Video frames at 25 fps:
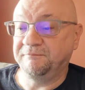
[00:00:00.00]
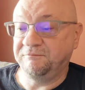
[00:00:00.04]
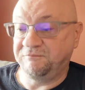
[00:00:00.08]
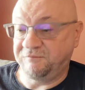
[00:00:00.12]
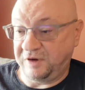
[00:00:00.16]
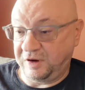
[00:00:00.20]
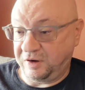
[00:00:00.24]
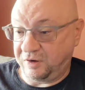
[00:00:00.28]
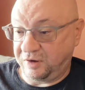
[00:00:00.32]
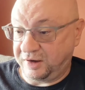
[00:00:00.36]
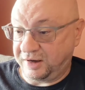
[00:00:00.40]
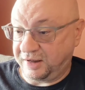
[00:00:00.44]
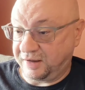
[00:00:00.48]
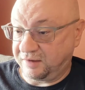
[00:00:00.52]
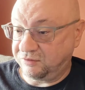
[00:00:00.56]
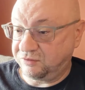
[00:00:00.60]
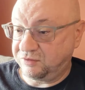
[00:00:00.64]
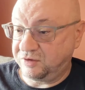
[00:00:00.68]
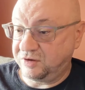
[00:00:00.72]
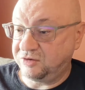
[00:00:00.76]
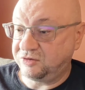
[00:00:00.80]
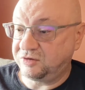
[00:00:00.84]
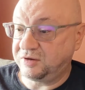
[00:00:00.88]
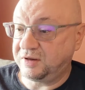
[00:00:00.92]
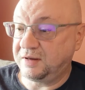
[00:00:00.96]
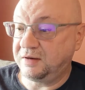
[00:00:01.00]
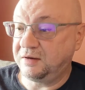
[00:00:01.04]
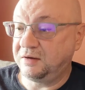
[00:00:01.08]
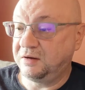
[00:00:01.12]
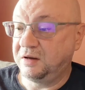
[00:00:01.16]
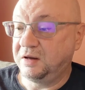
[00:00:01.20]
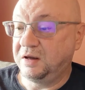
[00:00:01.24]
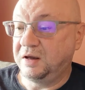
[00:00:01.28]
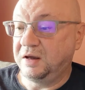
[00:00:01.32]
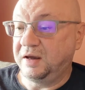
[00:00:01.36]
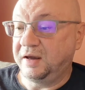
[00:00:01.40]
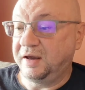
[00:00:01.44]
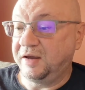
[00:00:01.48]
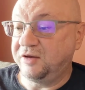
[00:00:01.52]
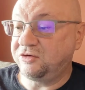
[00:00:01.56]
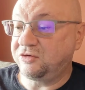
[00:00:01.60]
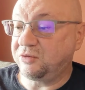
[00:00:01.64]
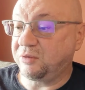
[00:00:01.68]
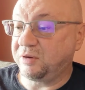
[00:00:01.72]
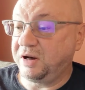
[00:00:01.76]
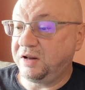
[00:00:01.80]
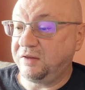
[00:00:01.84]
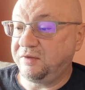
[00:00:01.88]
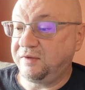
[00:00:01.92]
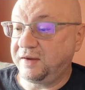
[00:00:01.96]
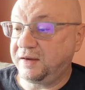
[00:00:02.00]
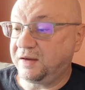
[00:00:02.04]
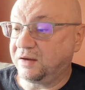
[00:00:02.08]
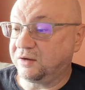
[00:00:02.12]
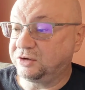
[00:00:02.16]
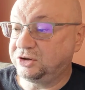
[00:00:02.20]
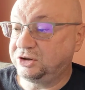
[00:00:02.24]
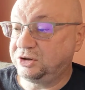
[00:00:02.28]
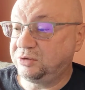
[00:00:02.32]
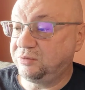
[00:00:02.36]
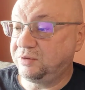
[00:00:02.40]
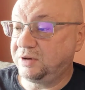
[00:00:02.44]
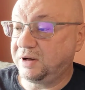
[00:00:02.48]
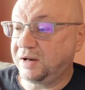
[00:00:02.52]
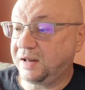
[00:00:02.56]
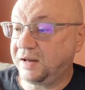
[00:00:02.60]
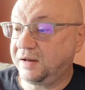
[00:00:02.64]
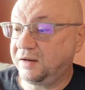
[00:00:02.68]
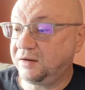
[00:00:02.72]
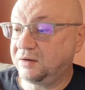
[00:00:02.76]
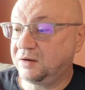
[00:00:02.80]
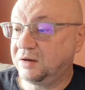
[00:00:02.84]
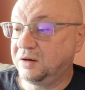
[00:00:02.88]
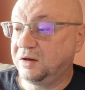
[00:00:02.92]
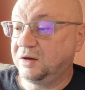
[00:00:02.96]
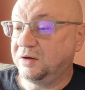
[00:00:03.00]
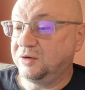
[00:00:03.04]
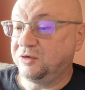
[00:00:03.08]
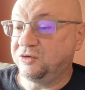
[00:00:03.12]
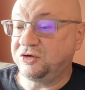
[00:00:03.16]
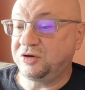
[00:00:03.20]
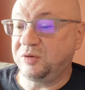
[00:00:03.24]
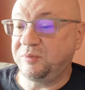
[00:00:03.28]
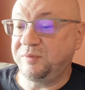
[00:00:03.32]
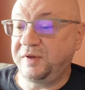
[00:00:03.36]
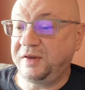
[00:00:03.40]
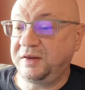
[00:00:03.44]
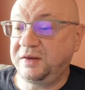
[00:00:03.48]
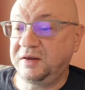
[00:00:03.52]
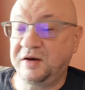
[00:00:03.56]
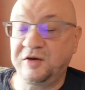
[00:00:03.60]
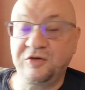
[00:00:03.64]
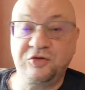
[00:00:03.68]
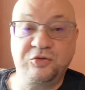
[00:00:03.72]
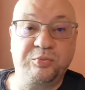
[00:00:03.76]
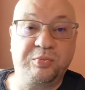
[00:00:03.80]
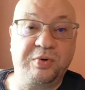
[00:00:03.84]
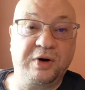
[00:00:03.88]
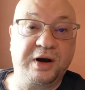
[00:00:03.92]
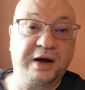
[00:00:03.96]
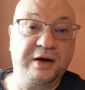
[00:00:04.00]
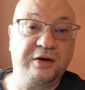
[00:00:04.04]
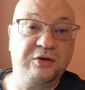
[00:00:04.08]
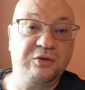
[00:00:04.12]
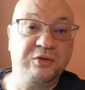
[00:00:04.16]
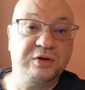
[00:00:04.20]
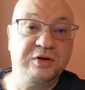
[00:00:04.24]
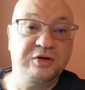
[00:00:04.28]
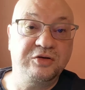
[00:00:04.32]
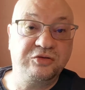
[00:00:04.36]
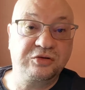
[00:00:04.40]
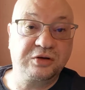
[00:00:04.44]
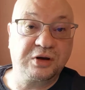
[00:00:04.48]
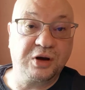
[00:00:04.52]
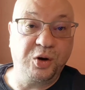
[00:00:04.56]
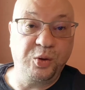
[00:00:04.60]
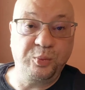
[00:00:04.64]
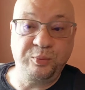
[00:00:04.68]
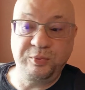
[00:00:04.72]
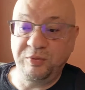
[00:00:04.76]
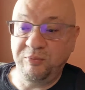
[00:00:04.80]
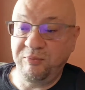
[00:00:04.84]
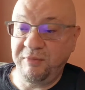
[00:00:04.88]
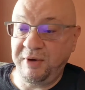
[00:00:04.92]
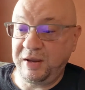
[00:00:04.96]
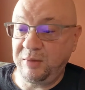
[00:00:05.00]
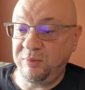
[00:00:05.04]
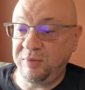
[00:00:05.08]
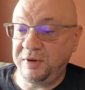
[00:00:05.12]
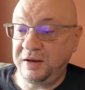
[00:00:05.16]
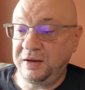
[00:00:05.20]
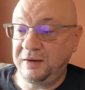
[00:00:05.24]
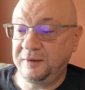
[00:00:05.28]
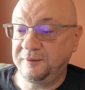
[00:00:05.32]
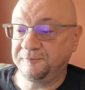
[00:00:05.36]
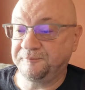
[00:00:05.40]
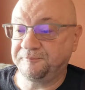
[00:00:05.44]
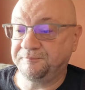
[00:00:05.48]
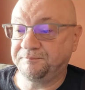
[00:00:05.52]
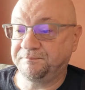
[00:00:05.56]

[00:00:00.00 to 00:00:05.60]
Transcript: Fair enough, he said. Is there anything else you would like? Something that is broader in scope, maybe?